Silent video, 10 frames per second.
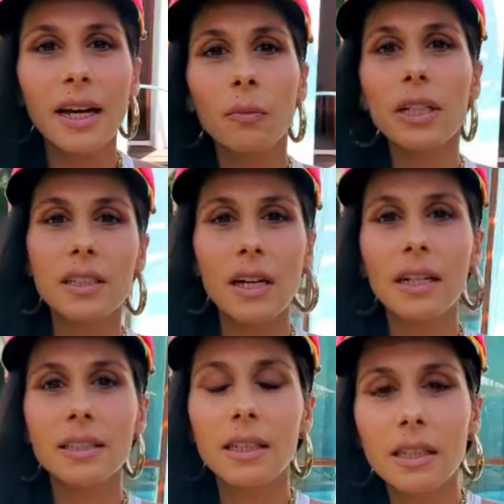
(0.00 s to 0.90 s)
And we
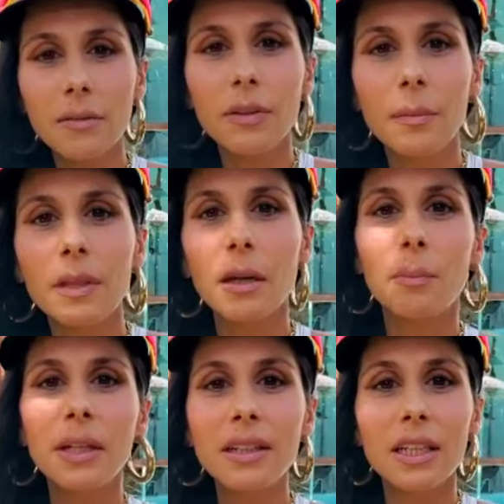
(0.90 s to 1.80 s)
decided to give them the
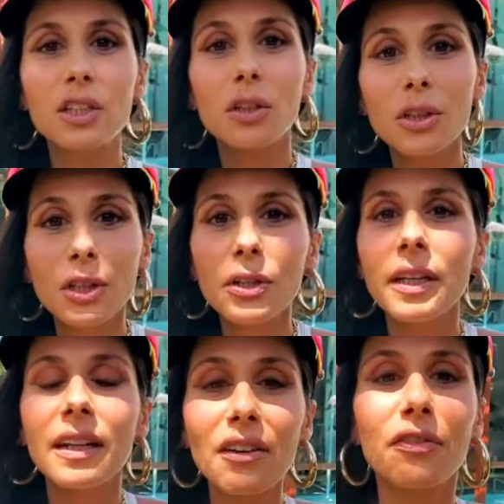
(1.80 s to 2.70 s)
ability to learn
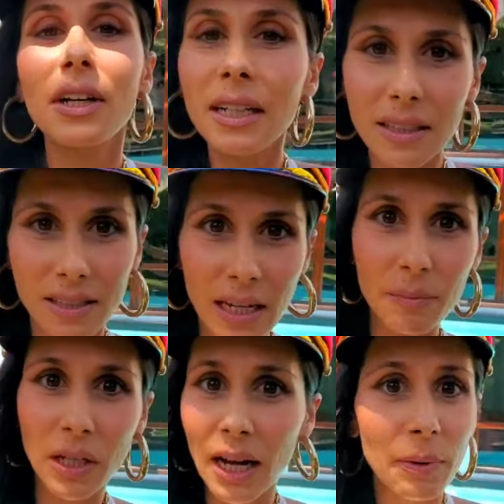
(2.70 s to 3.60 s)
and have fun at the
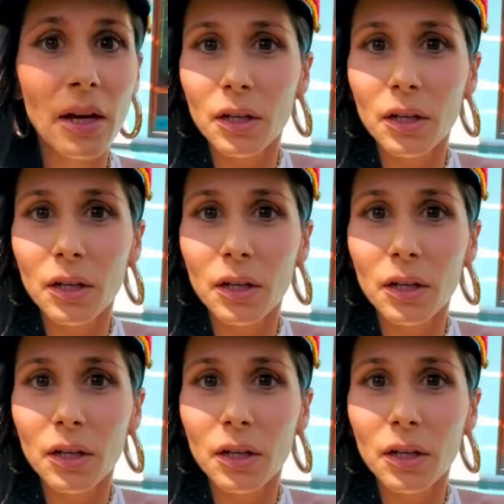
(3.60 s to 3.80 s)
same time,